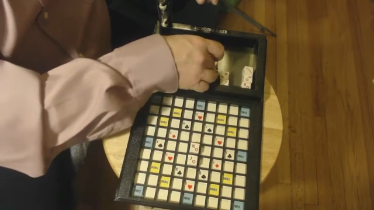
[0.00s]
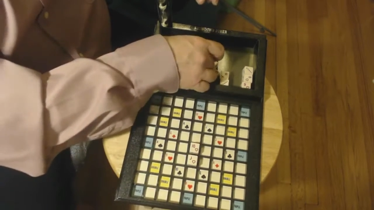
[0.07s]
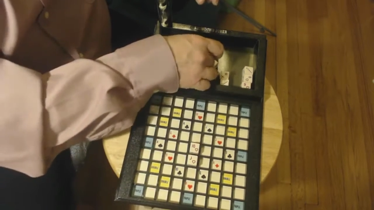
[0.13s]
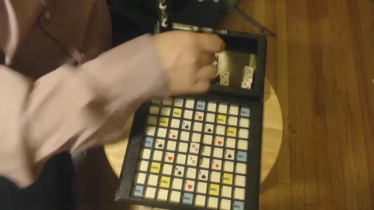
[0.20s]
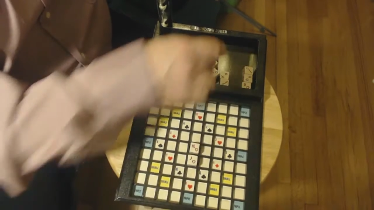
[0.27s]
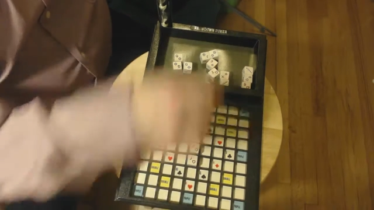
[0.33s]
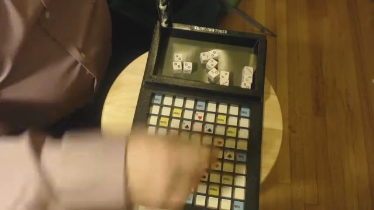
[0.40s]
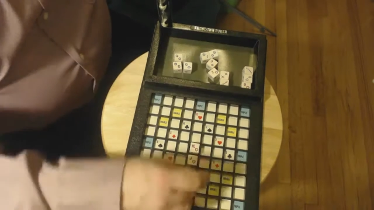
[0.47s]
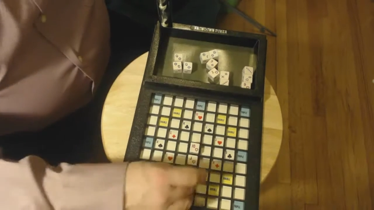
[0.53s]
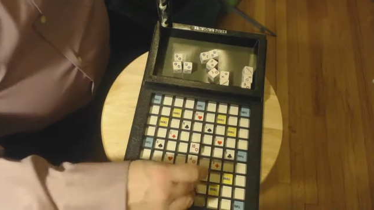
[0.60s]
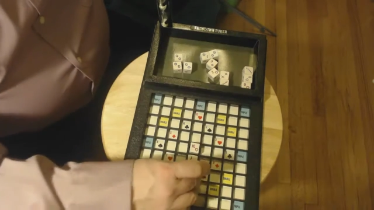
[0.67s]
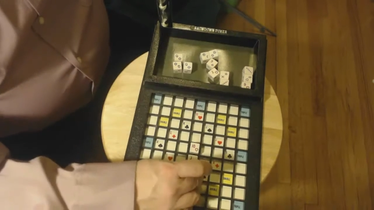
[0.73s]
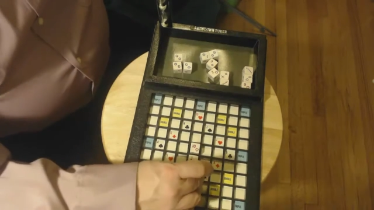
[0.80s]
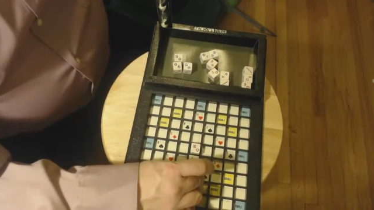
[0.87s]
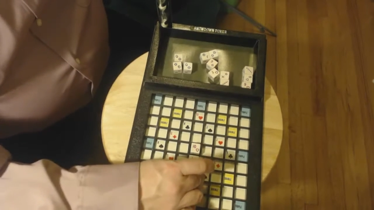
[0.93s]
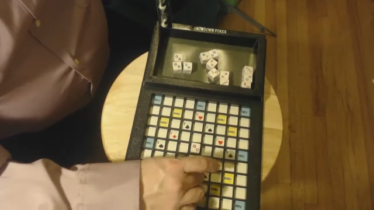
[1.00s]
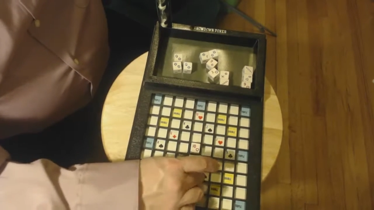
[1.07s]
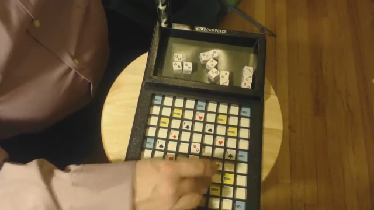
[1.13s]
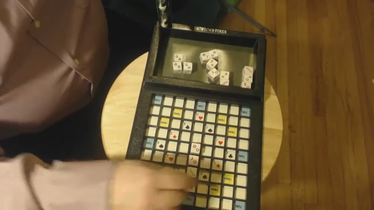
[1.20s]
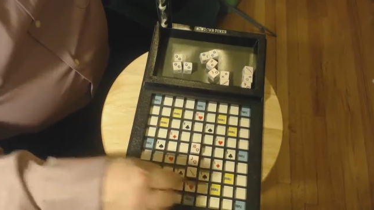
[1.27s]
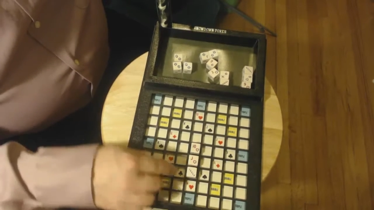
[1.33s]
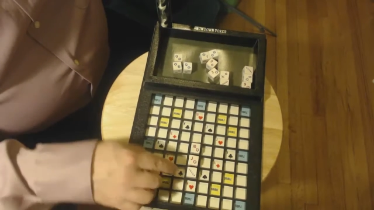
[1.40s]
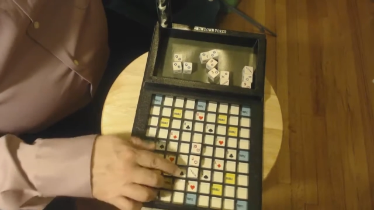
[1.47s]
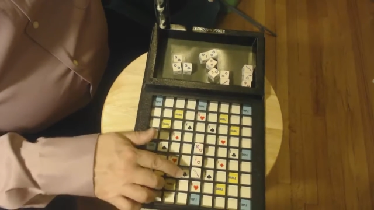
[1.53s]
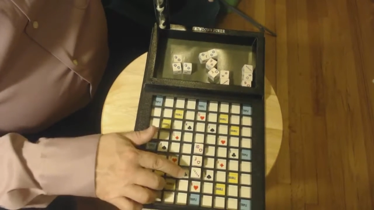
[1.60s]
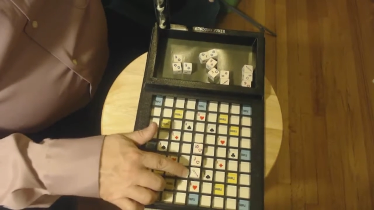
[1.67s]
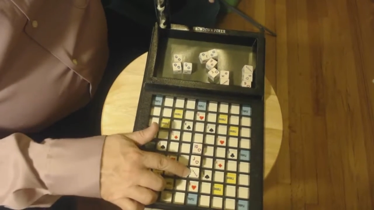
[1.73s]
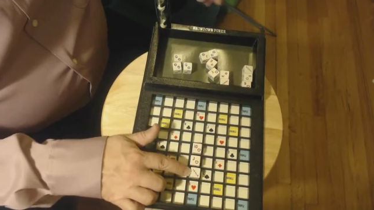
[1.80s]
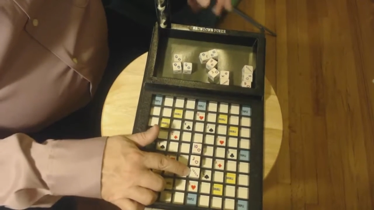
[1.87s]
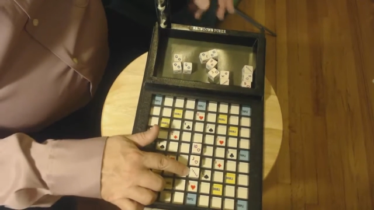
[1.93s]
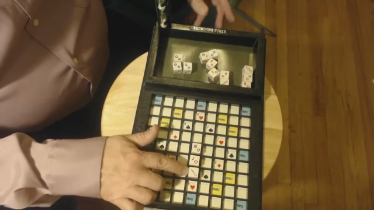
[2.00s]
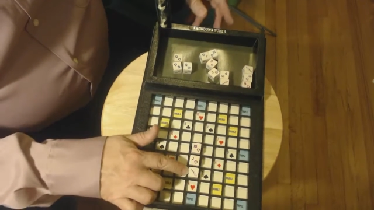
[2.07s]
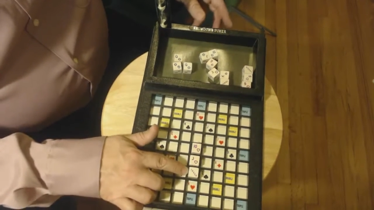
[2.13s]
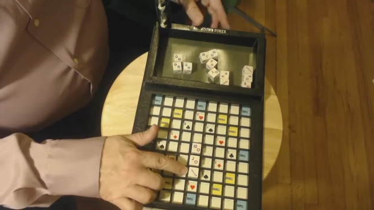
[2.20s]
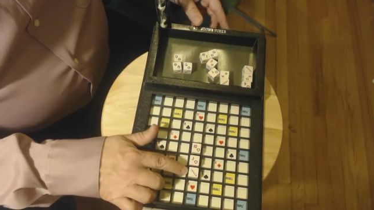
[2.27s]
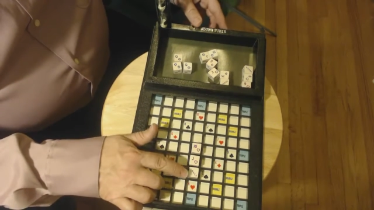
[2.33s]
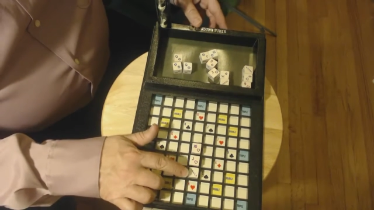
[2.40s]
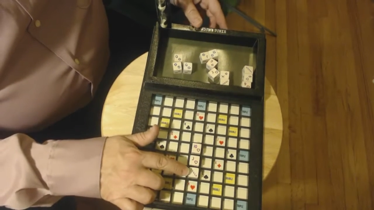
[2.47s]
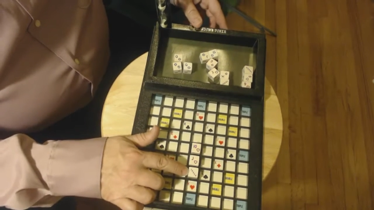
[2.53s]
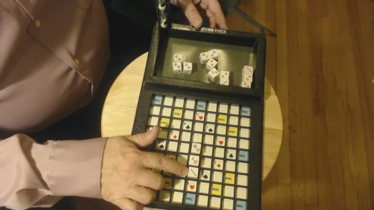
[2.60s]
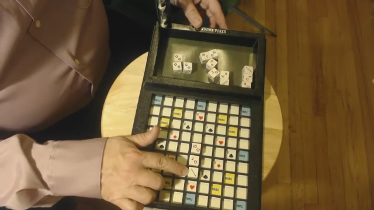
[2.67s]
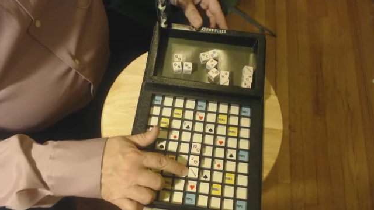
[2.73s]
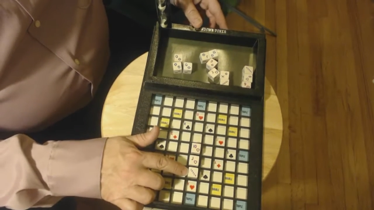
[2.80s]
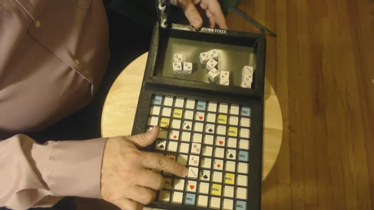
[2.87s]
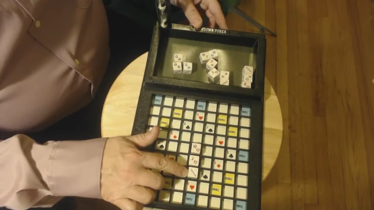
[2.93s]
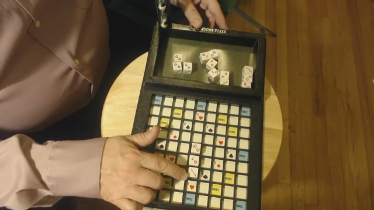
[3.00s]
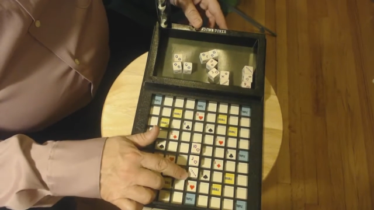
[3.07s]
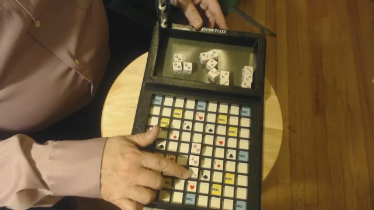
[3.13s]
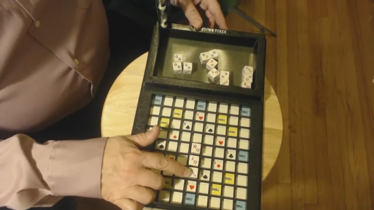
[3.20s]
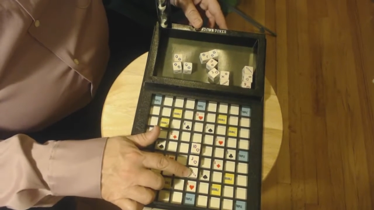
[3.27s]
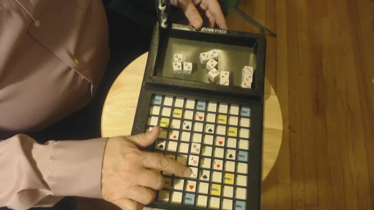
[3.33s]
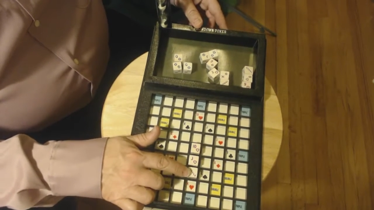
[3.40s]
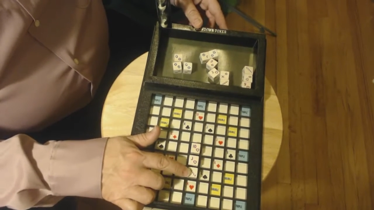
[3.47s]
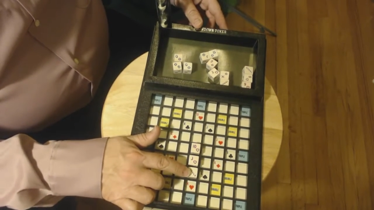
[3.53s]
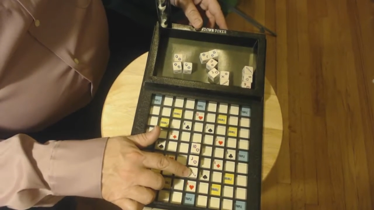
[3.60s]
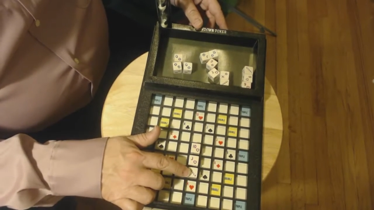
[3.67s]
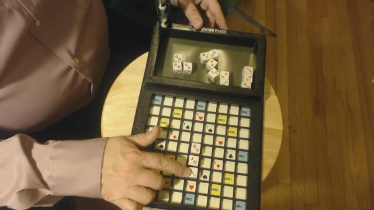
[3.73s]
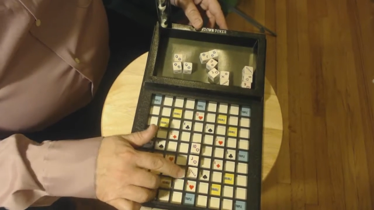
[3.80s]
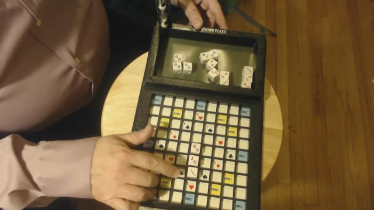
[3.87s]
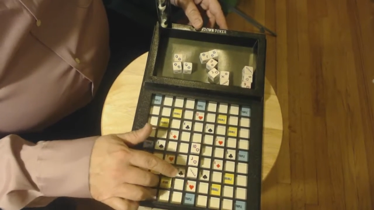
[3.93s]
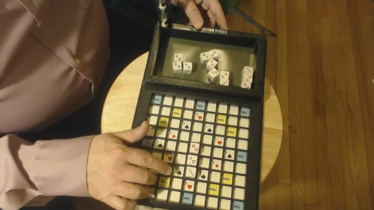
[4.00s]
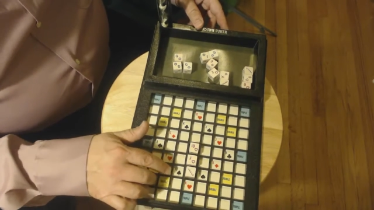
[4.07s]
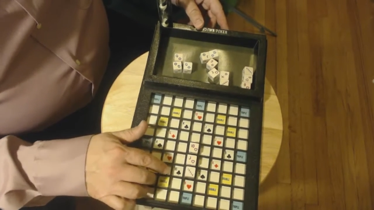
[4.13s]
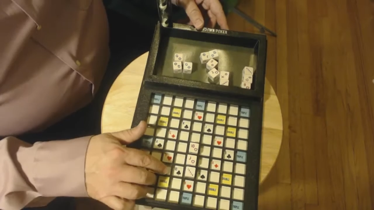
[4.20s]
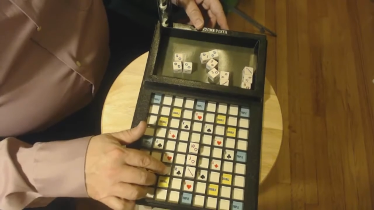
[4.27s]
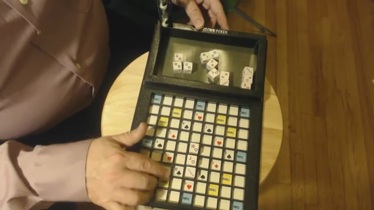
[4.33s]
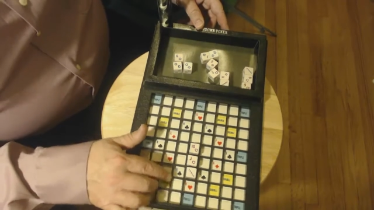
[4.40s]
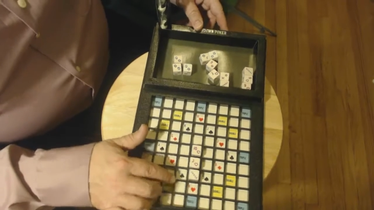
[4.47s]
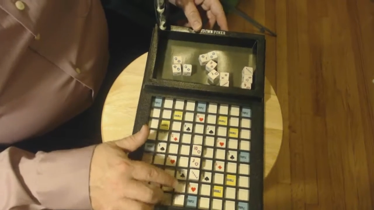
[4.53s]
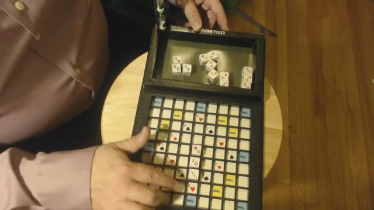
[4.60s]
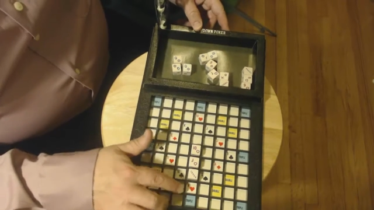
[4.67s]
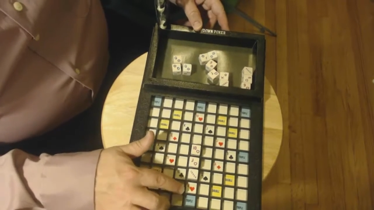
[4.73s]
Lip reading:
No face is visible, so there are no lips to read.